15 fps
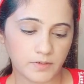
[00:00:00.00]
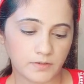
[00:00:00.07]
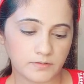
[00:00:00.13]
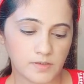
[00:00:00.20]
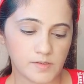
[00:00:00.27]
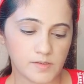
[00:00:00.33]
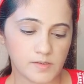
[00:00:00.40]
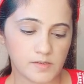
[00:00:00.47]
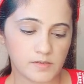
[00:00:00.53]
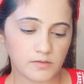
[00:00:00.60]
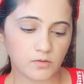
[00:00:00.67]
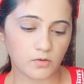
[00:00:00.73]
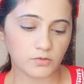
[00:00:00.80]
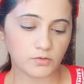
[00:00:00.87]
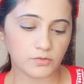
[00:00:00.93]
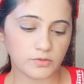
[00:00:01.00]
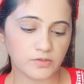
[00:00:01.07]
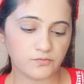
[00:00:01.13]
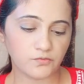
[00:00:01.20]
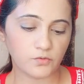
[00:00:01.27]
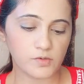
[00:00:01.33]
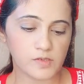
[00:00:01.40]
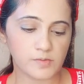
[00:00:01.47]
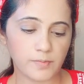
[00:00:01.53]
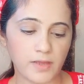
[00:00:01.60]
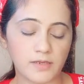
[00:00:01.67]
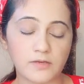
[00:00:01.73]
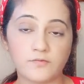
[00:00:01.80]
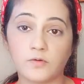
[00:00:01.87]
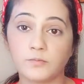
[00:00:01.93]
This is the Contour De-Force
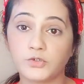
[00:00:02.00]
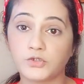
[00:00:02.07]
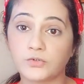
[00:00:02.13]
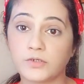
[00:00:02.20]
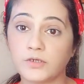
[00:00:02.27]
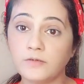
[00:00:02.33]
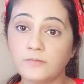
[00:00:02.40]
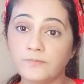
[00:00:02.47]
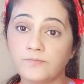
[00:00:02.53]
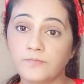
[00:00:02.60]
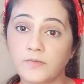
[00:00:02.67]
palette from Sugar.